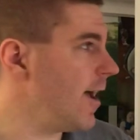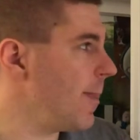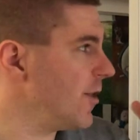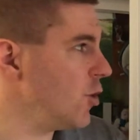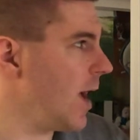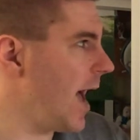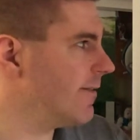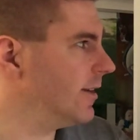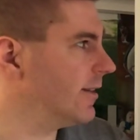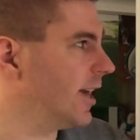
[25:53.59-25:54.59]
and then you
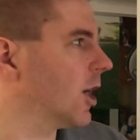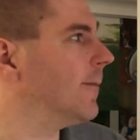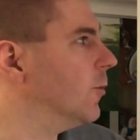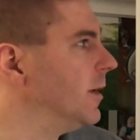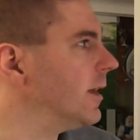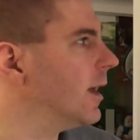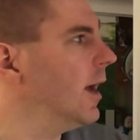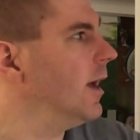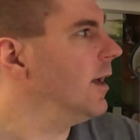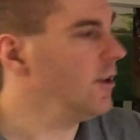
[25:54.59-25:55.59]
have a terrible week,
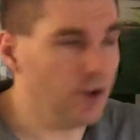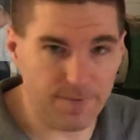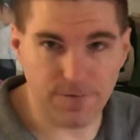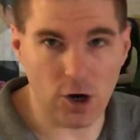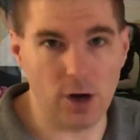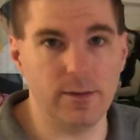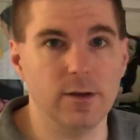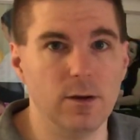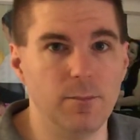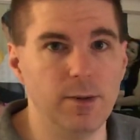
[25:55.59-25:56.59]
you fall a
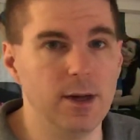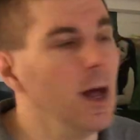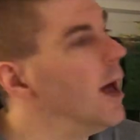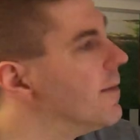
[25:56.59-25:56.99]
little bit.